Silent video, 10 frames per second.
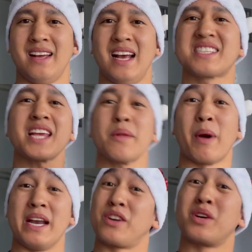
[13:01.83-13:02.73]
and
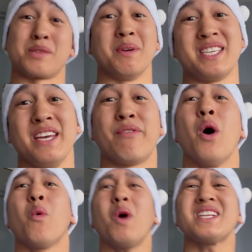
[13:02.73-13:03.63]
celebrate Christmas Eve
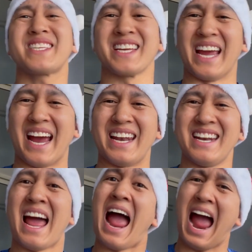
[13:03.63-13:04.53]
once again